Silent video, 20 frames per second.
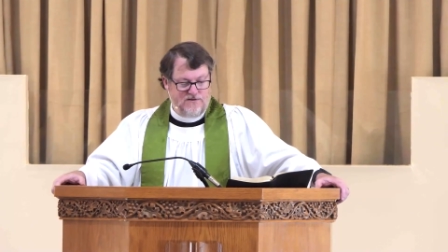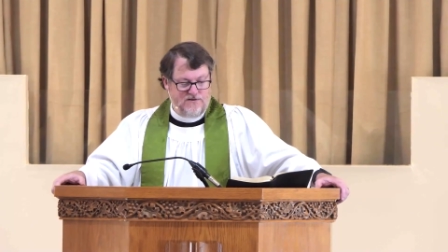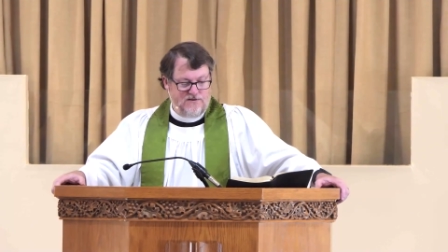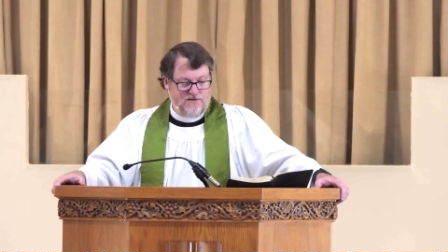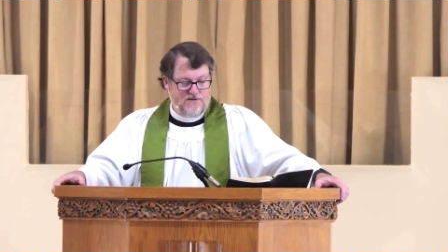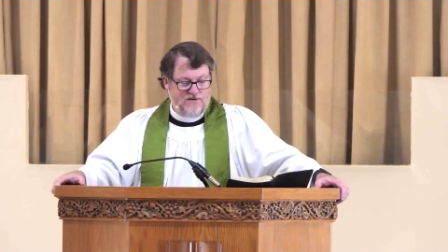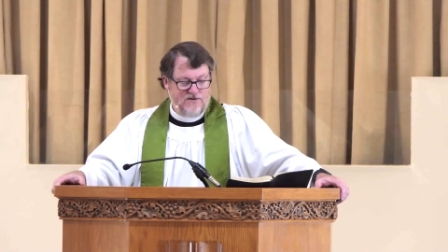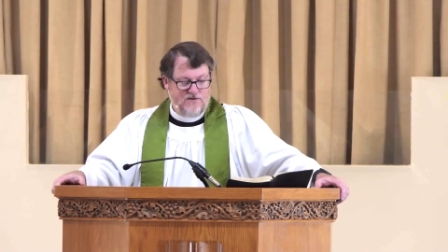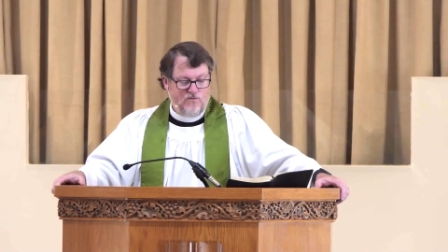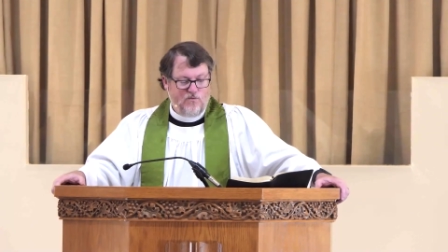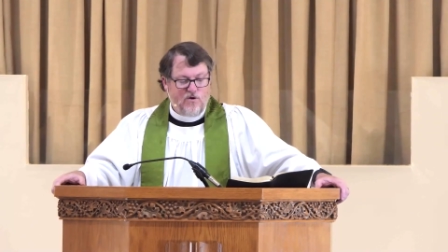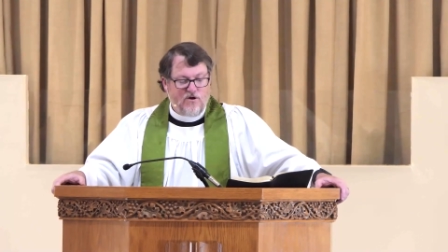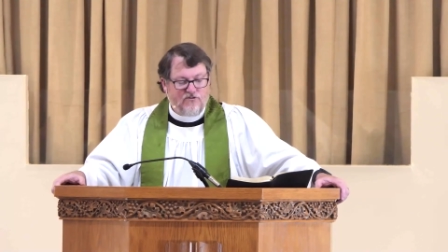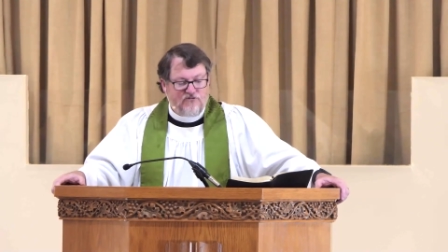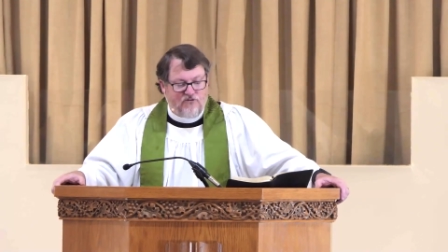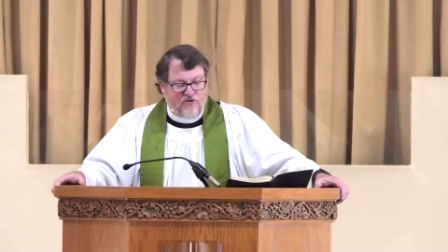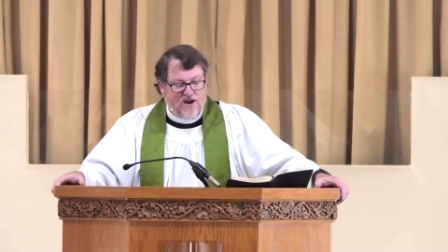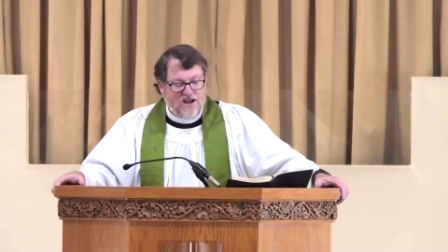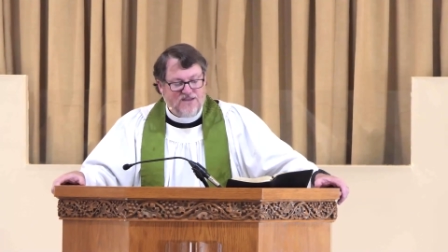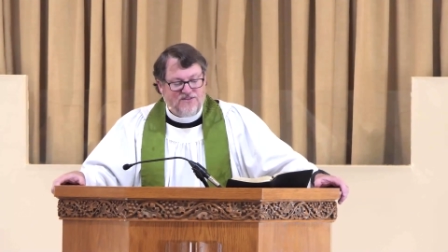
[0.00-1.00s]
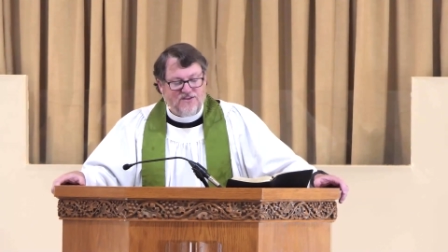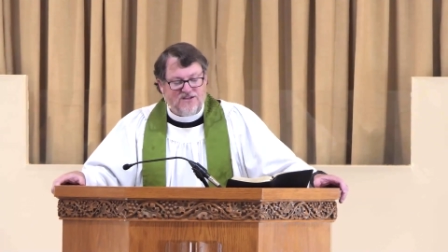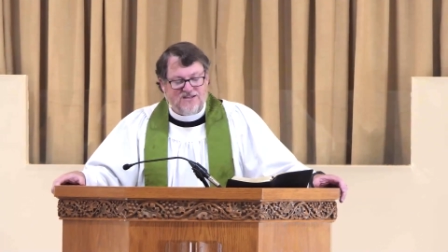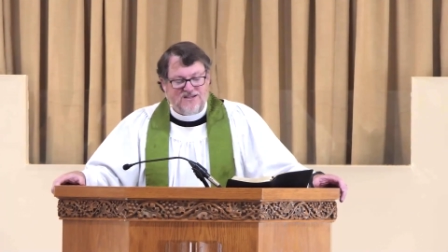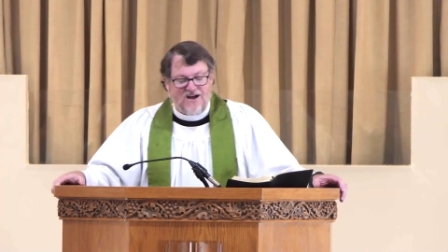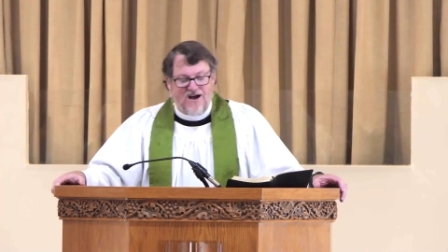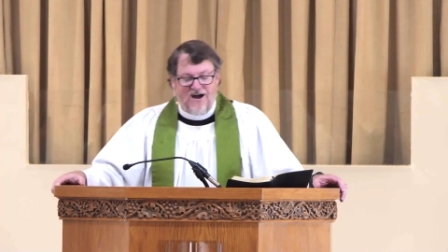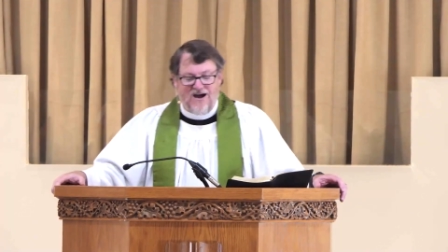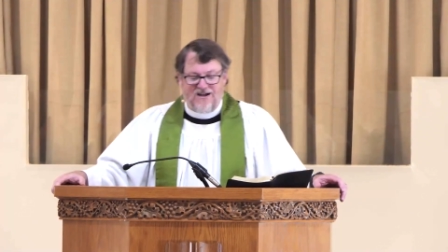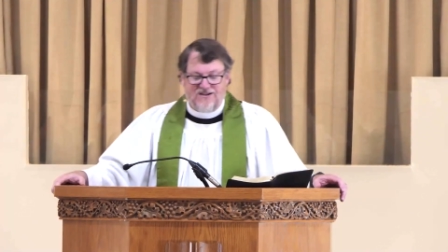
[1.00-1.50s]
We're afraid that
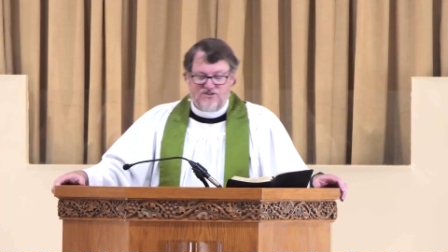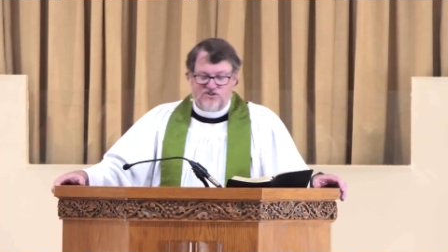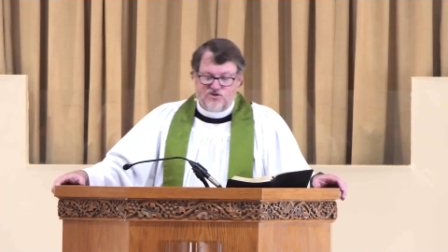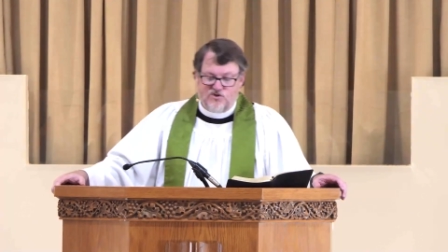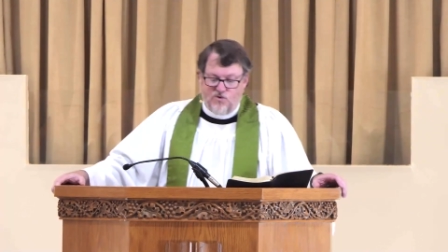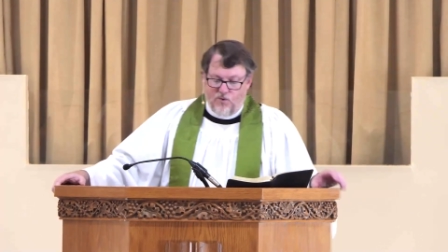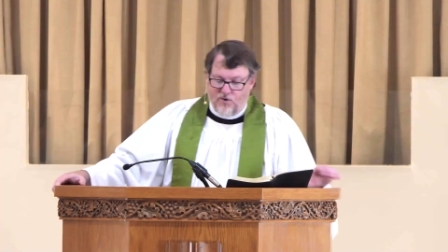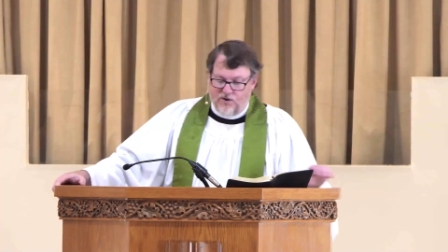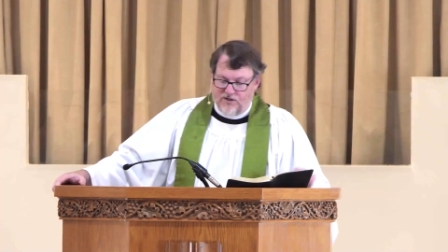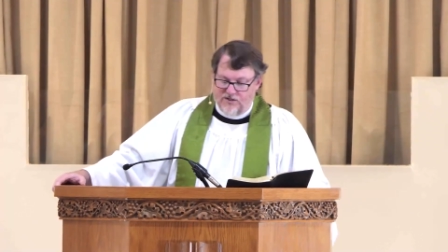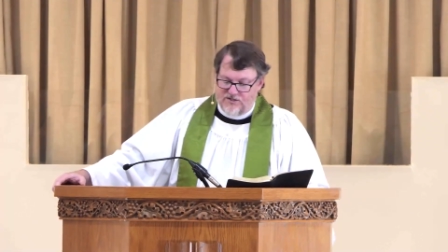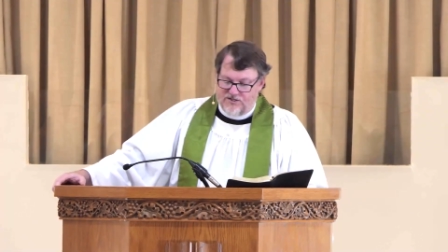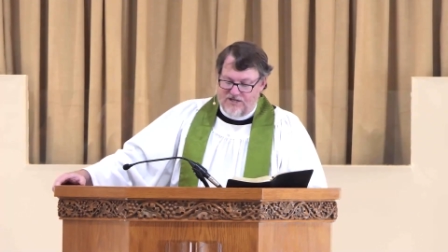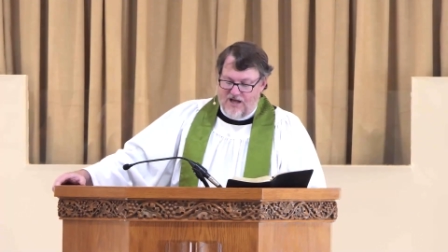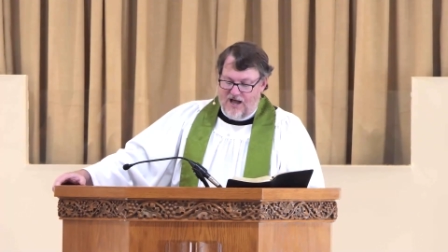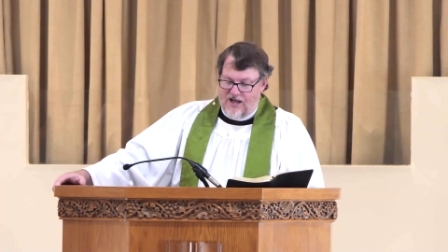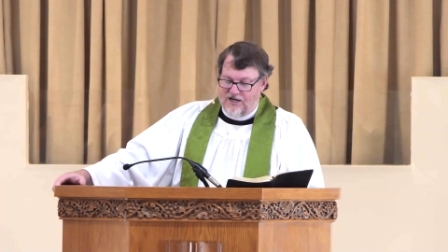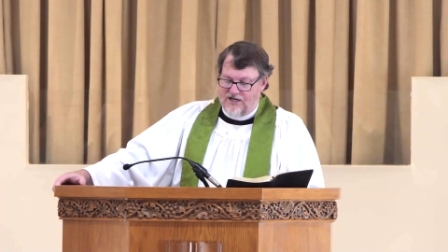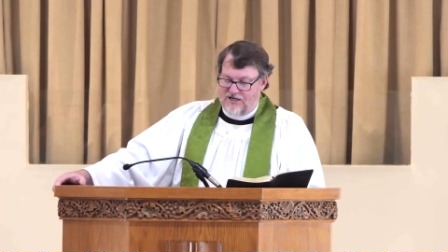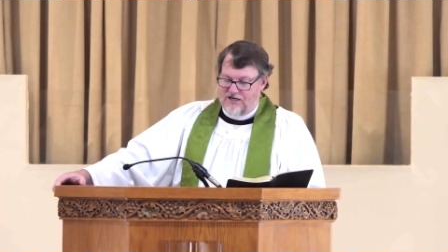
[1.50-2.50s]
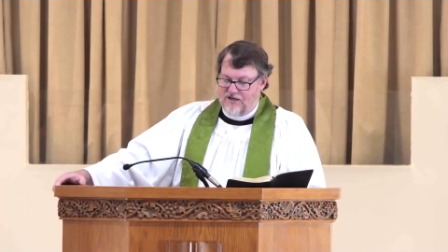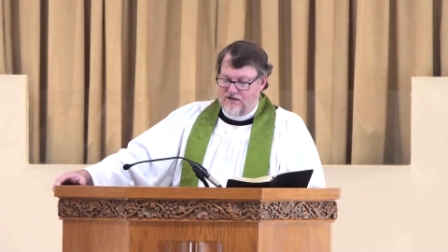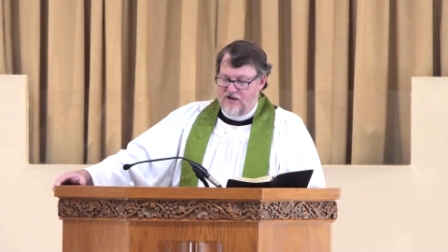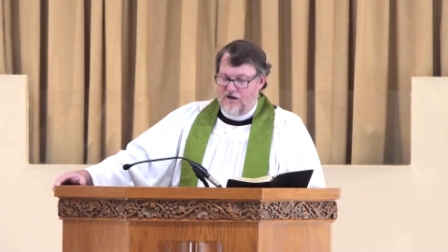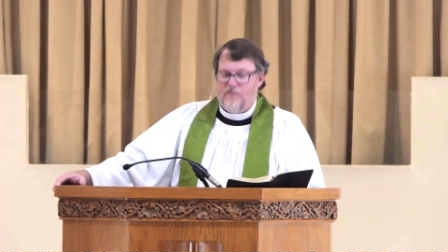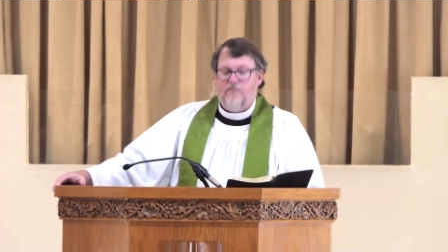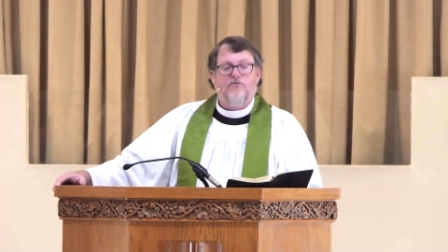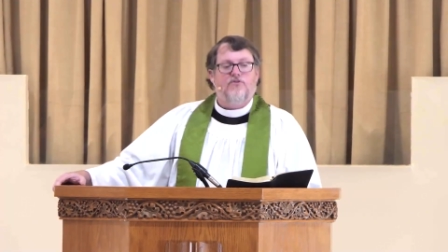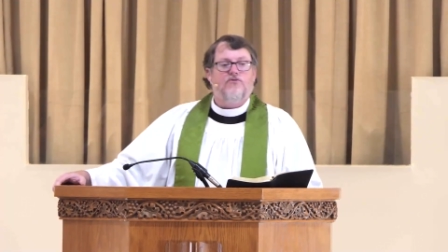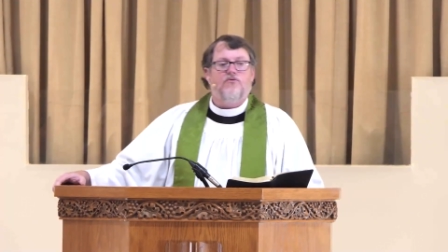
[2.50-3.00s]
God's going, not going to come
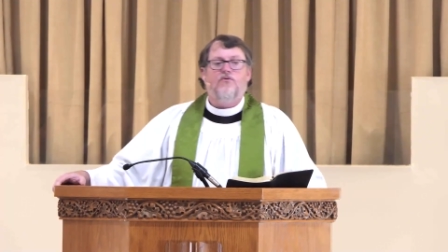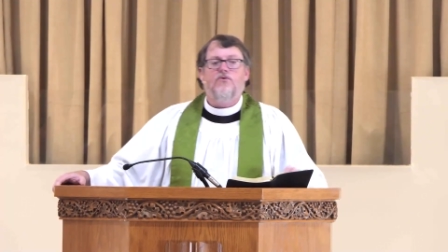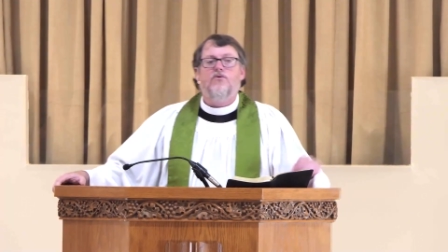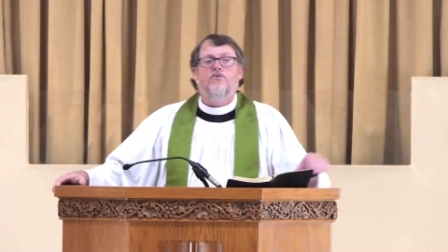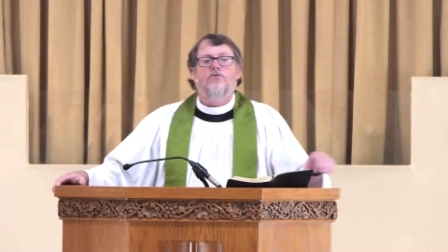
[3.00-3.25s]
through.